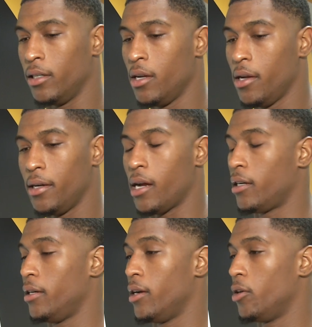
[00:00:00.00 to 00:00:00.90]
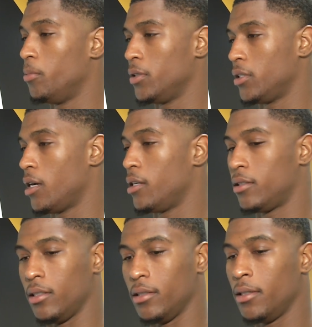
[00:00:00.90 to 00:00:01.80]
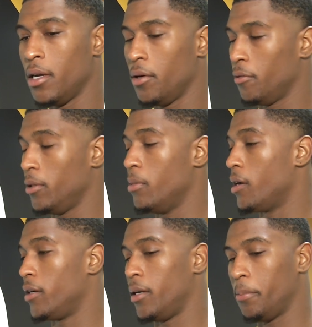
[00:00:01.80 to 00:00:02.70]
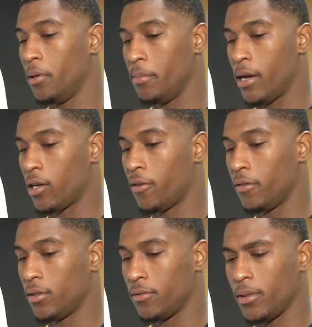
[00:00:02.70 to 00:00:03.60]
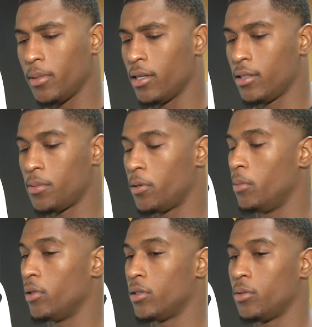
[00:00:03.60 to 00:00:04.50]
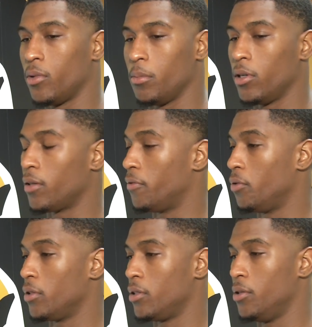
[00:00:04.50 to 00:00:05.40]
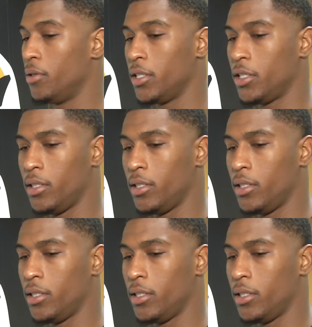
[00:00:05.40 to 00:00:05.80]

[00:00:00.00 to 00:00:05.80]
and knocking down open shots and rebounding and putting back offensive rebounds. That's pretty much what I'm looking forward to doing this